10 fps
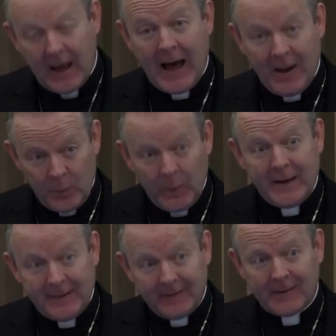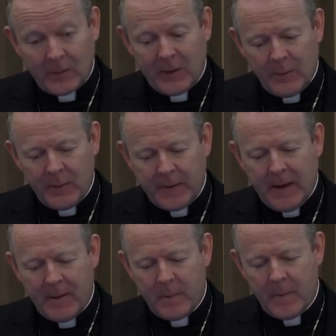and we disagree with
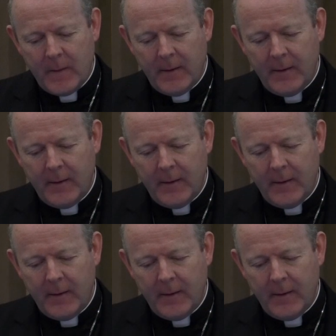them.